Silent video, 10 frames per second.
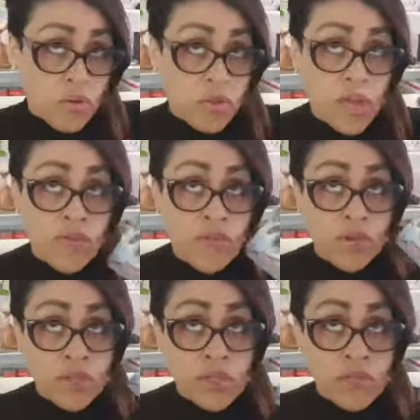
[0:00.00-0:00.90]
They
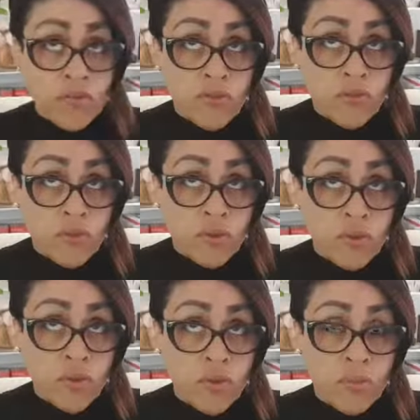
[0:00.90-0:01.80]
feel as if
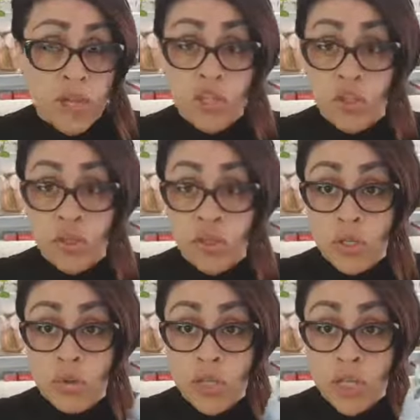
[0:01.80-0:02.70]
by
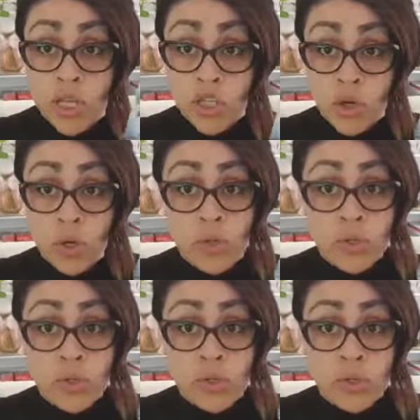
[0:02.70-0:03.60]
choosing what they
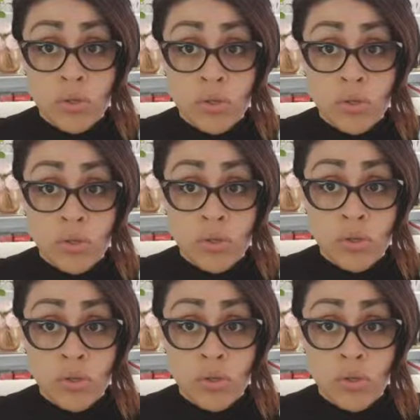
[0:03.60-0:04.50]
chose,
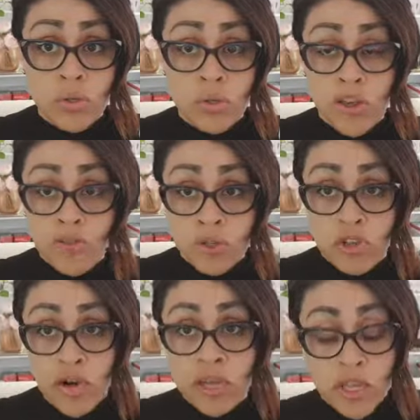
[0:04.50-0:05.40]
they've
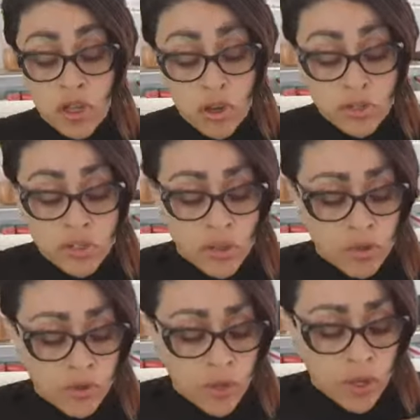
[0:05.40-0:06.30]
betrayed their own
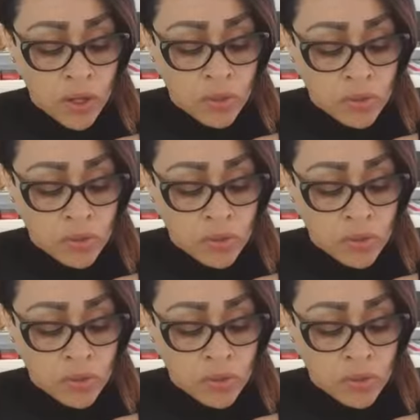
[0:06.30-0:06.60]
self here.